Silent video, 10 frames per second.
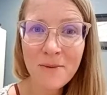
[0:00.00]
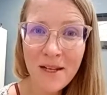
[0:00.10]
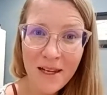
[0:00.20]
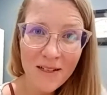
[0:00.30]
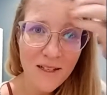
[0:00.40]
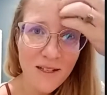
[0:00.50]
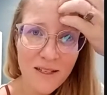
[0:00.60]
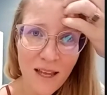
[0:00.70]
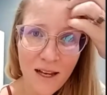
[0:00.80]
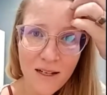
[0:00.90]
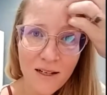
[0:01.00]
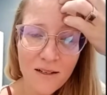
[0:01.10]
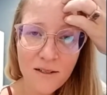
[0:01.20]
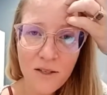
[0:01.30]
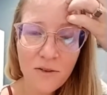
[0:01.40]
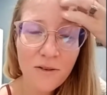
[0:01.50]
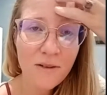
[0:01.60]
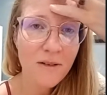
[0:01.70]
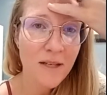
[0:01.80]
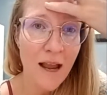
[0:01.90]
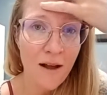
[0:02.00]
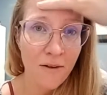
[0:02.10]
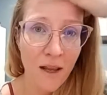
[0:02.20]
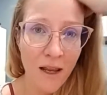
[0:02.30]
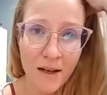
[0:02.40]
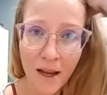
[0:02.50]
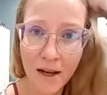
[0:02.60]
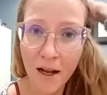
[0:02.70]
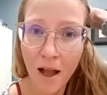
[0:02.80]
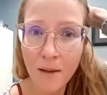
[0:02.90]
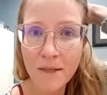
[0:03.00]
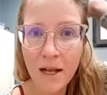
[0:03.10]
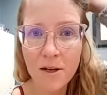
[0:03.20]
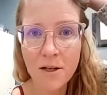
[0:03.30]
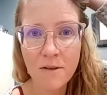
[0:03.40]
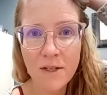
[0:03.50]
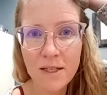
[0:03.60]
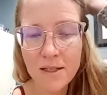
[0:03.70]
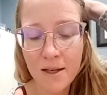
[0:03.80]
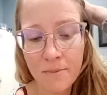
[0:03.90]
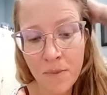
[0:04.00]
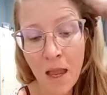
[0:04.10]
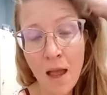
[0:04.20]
we need to just kind of tune down and kind of calm down our nervous system.